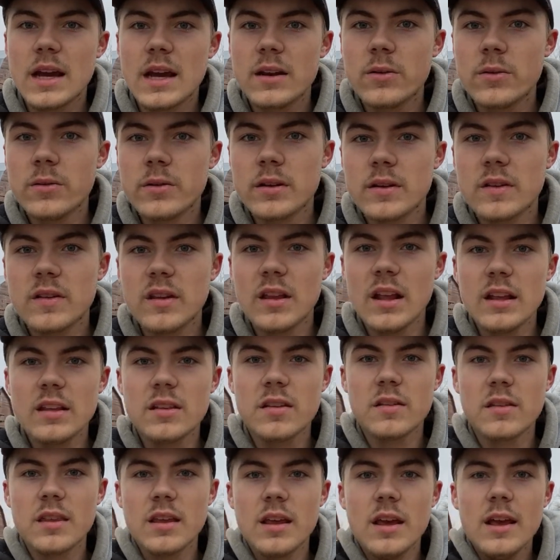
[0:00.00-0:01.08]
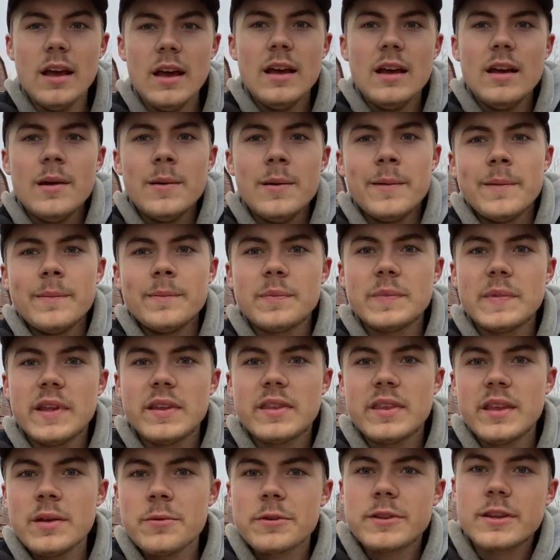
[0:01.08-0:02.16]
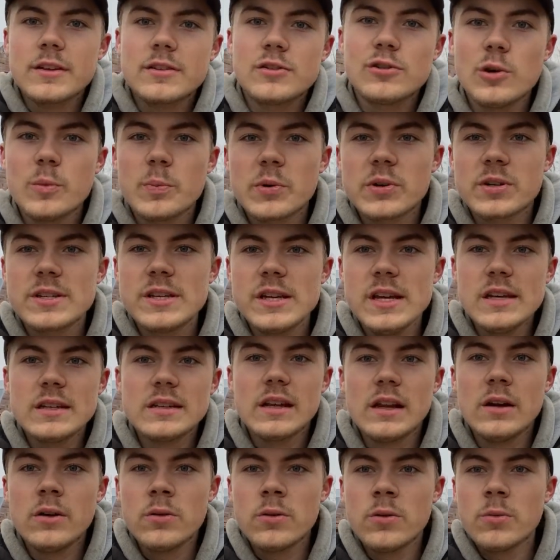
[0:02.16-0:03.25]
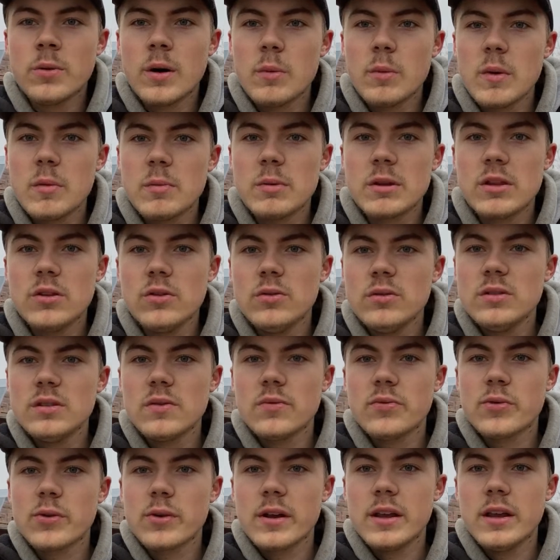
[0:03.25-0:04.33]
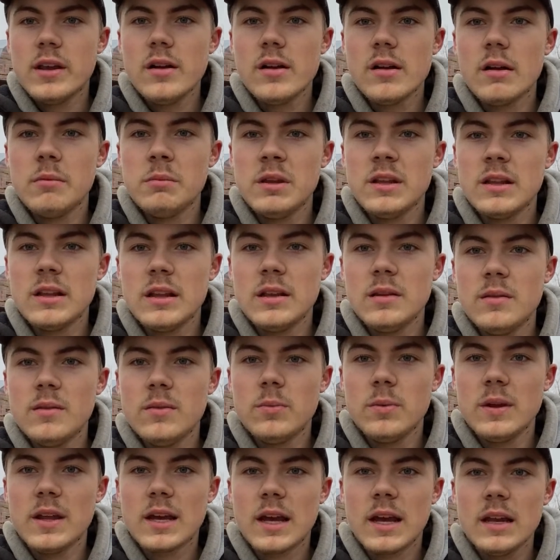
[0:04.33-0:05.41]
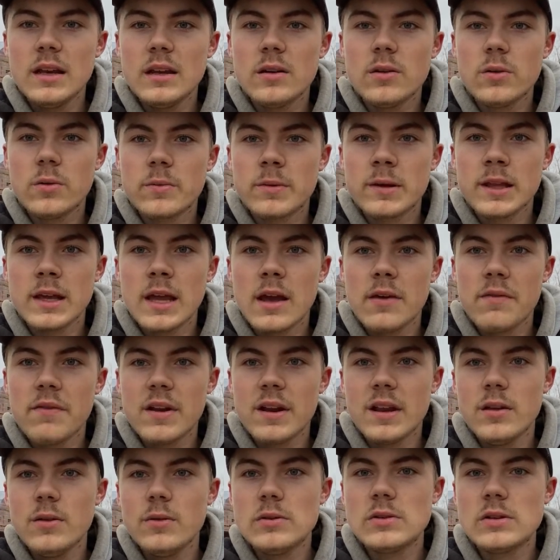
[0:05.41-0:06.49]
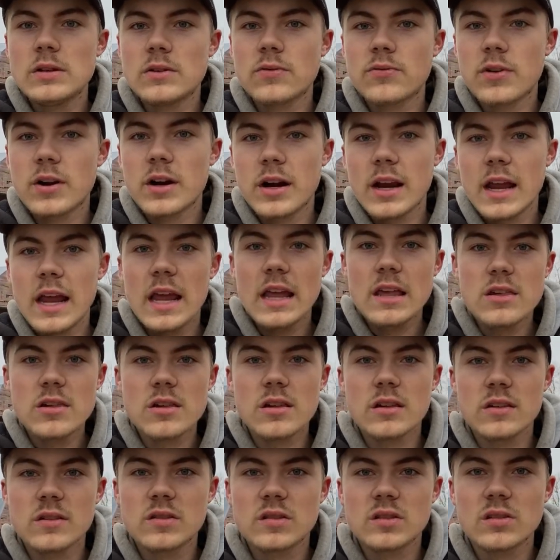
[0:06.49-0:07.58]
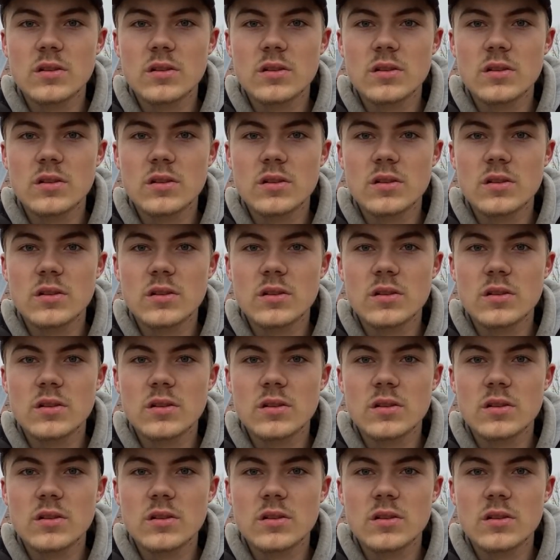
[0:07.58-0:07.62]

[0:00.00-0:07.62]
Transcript: Yeah, I don't see the thing with the Super C is I don't know what we would use it for here. I mean, we kind of don't really have any uses for our H's.